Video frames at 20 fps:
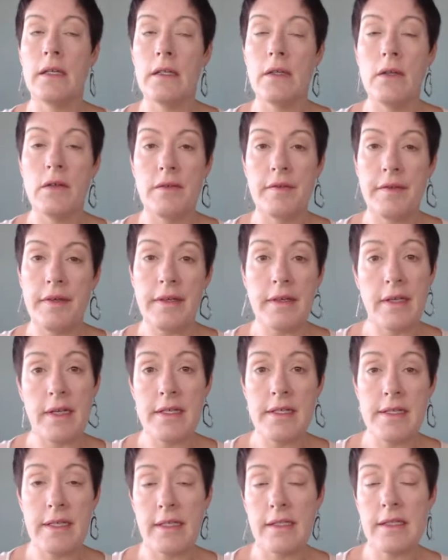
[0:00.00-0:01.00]
not a very
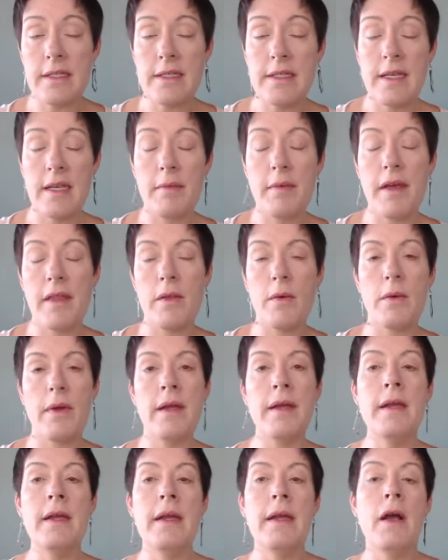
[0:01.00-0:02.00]
nice thing to say, by the
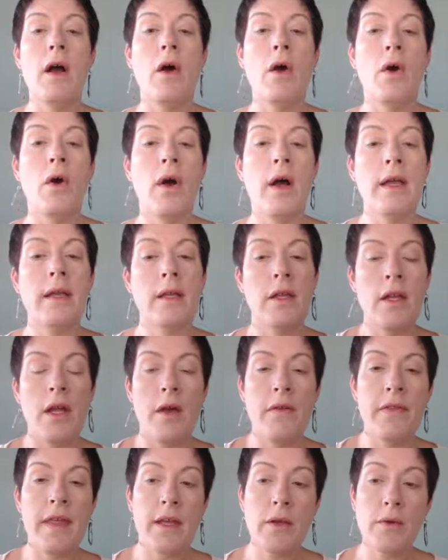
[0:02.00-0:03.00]
way, or, you
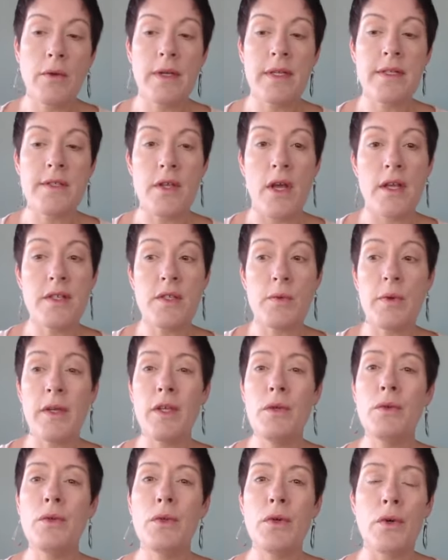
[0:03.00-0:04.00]
know, they criticize the way
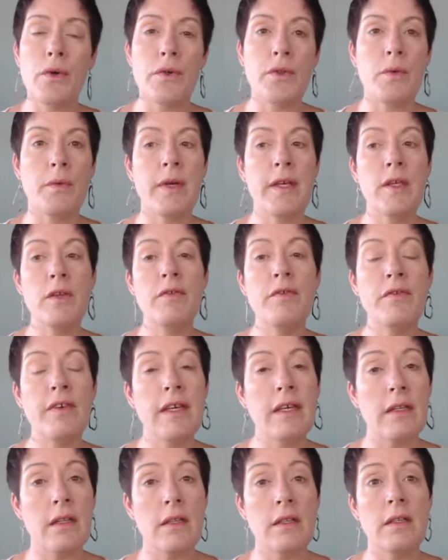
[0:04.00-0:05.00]
you look, the way you
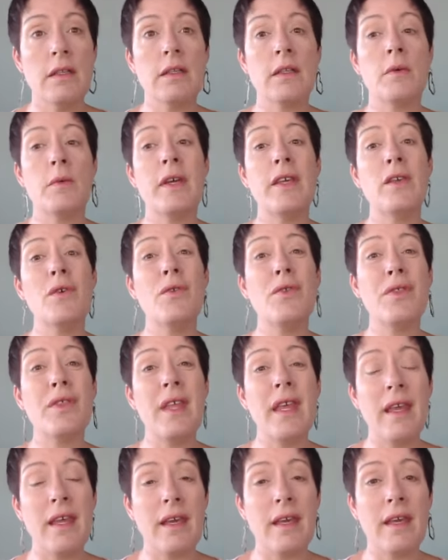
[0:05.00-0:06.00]
feel, the way you
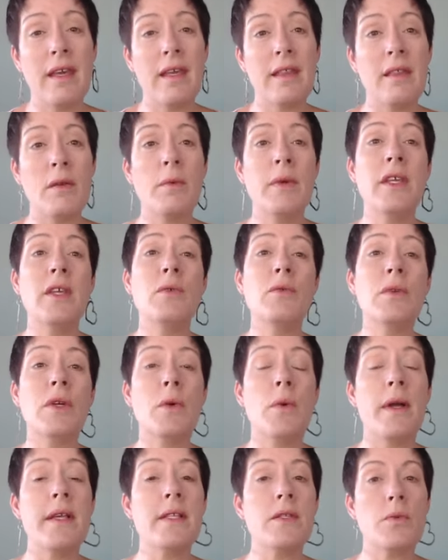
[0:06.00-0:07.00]
think, the way you
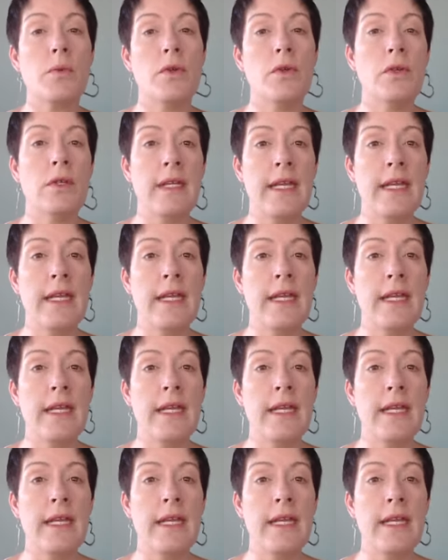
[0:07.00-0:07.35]
request what you